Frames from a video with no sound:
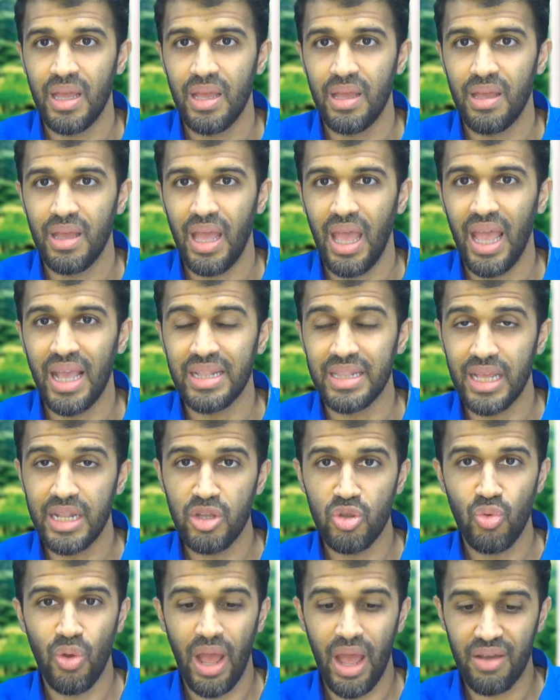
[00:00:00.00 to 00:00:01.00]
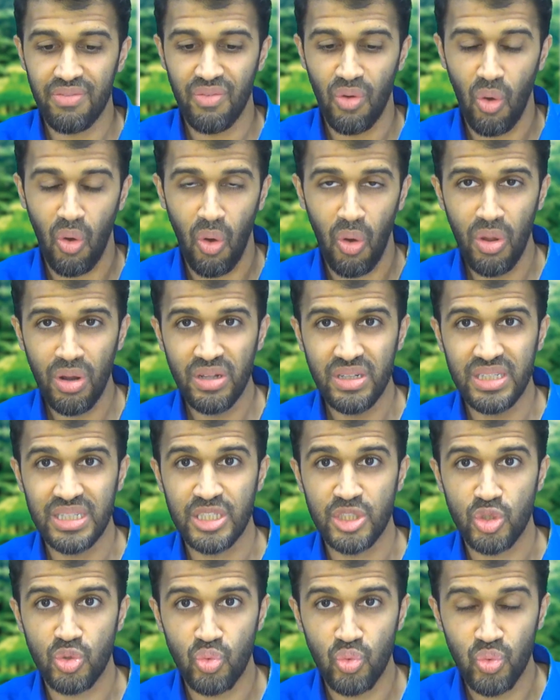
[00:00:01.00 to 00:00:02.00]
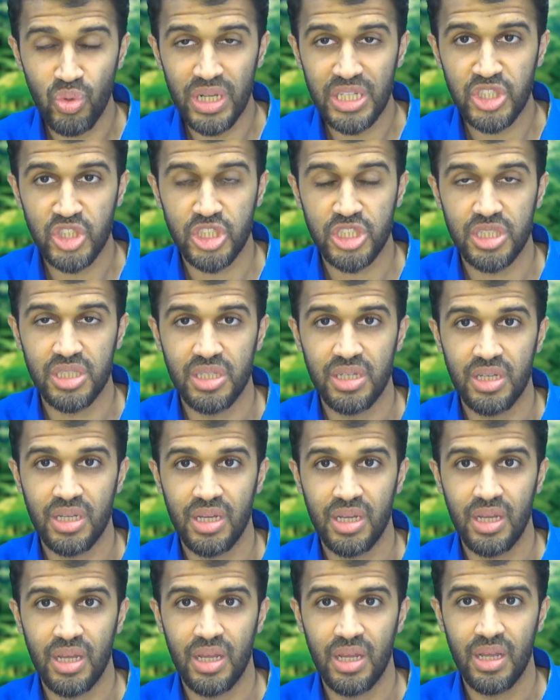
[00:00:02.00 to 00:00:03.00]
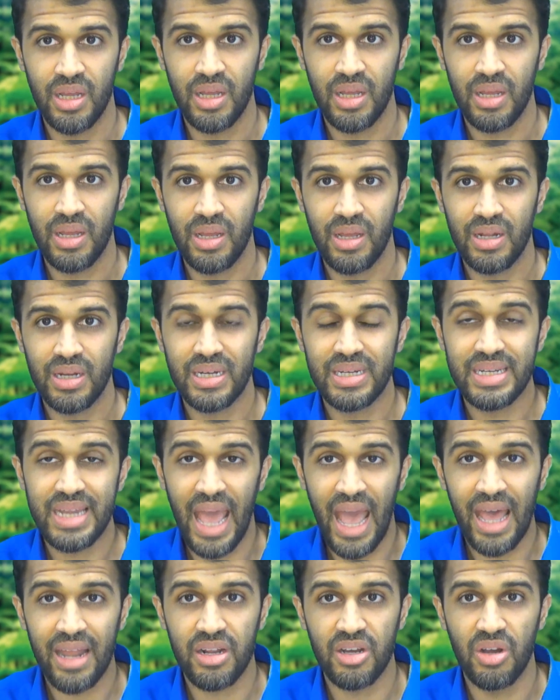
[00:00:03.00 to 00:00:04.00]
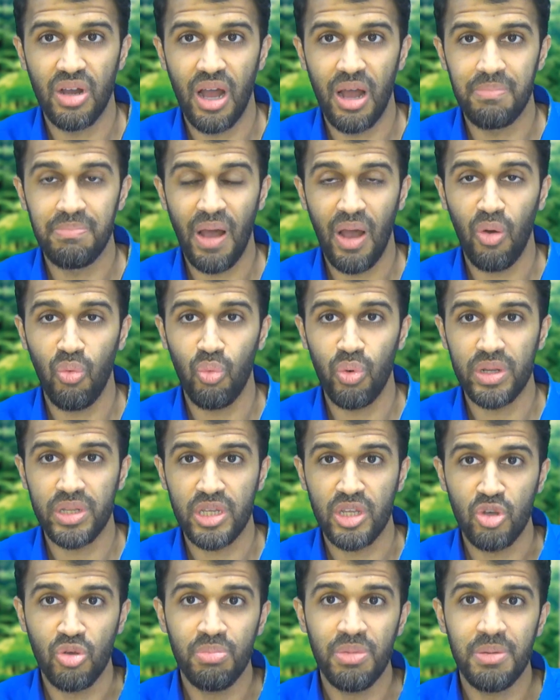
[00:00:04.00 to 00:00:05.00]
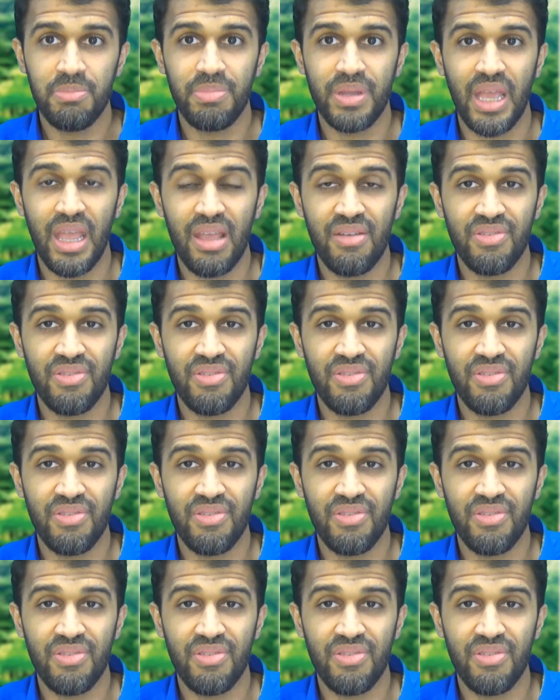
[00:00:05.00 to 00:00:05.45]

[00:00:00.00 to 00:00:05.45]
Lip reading: And then you have all of this rich data about what human behavior